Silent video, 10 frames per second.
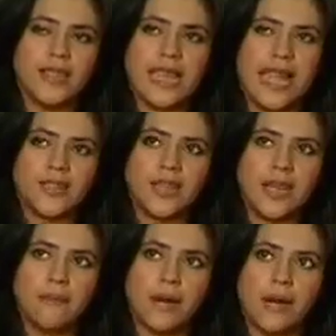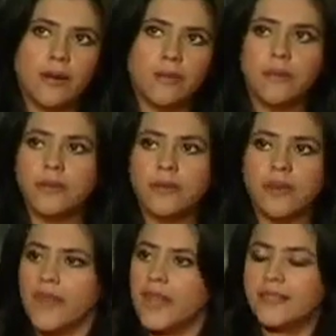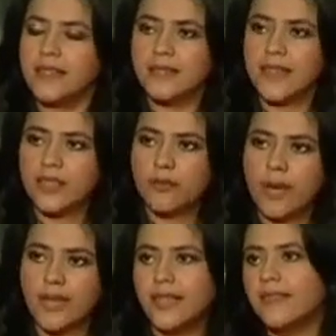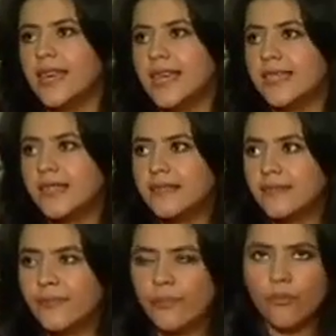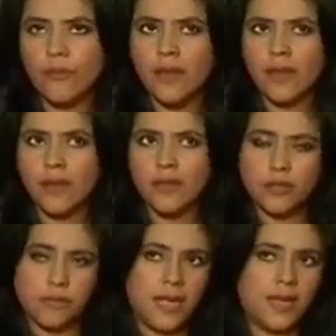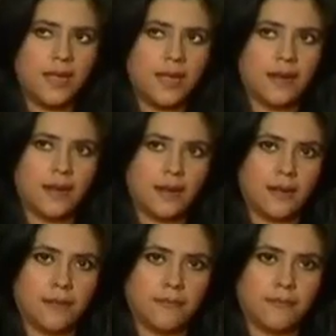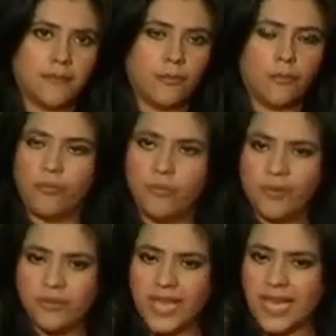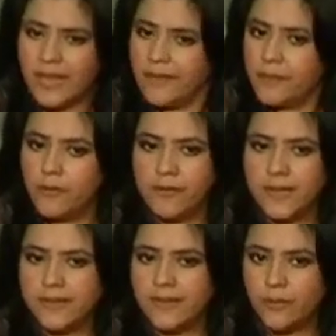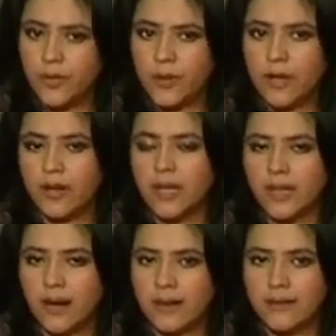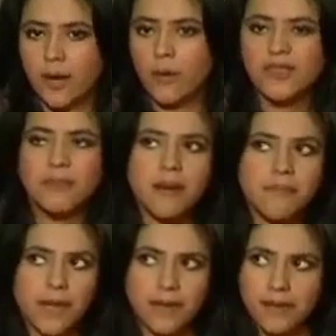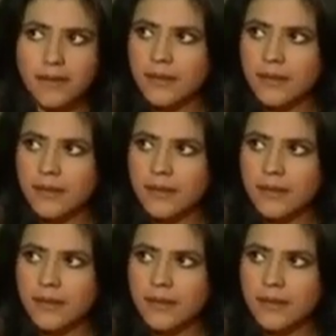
It's actually about a woman who revels in her sexuality in the 80s. To me, you see any of the movies which we call adult, they're always about men.